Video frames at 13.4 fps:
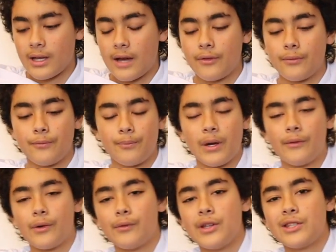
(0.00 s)
have a bit
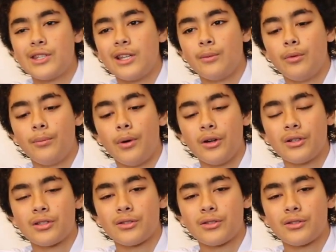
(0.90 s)
of a resealable box,